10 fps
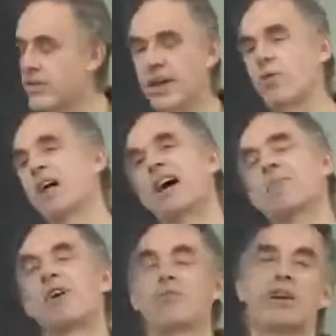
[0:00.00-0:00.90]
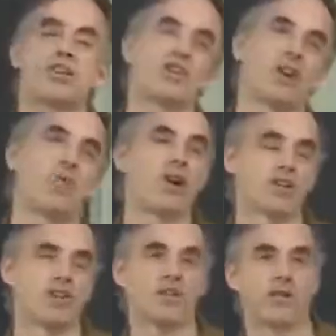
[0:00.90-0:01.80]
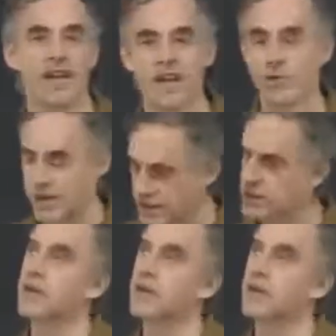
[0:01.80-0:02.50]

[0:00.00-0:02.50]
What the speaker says: you think, well, I'm not really sure I want children anyways.